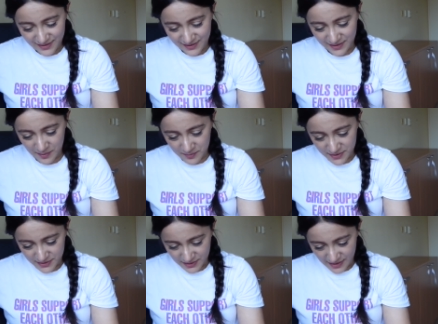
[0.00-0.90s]

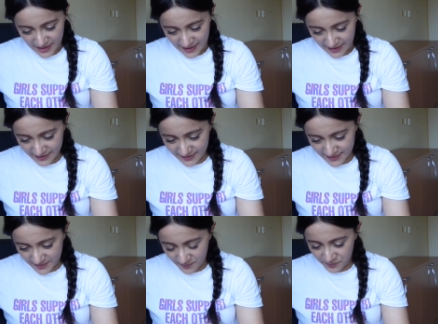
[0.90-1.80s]
Number 8.
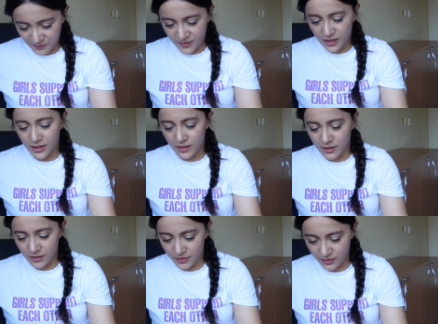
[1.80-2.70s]

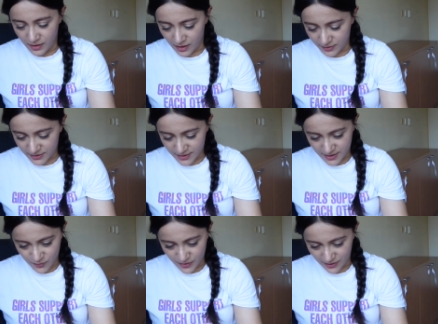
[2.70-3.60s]
Yeah, this
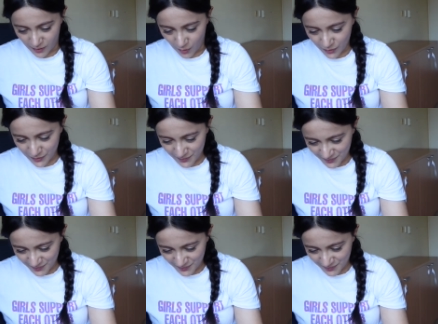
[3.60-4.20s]
is very long.